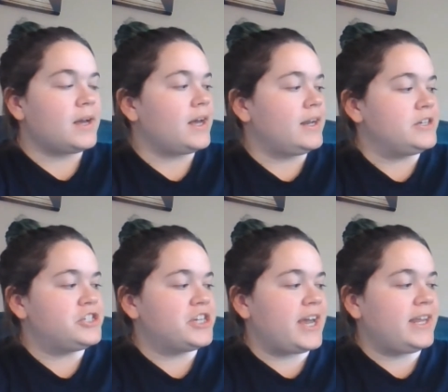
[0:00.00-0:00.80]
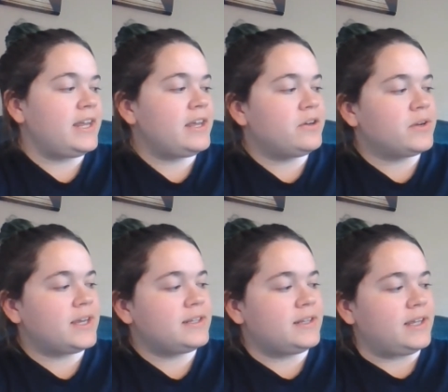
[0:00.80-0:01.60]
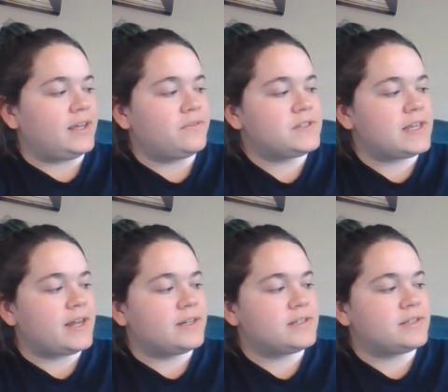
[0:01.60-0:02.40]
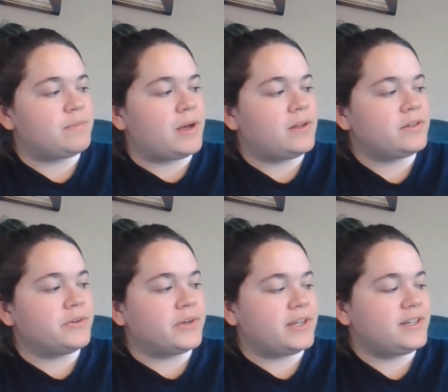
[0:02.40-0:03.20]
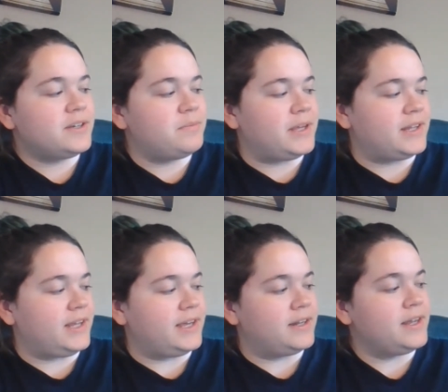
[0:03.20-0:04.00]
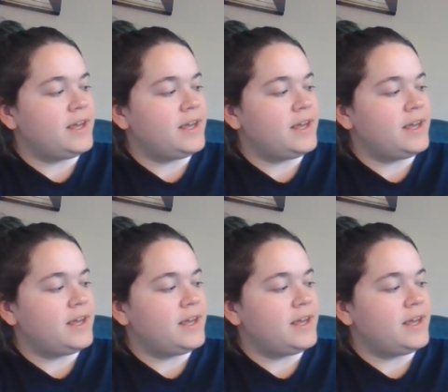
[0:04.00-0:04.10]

On a shiny green leaf sat a small green chameleon.